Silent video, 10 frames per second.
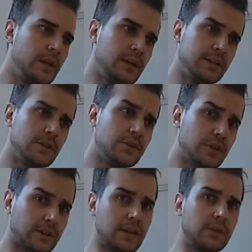In the
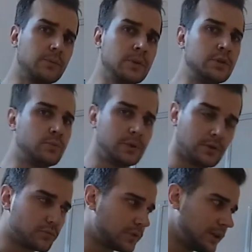Czech language, we
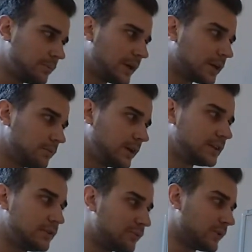don't really make a
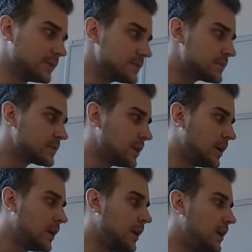big difference
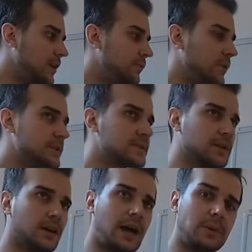if
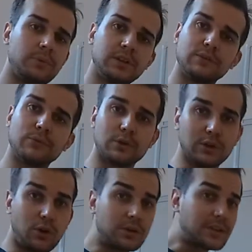it's happening for a
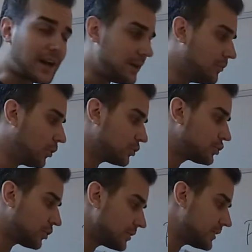long time or a
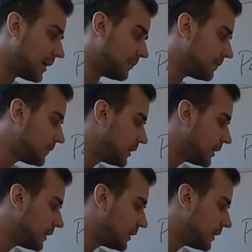short time.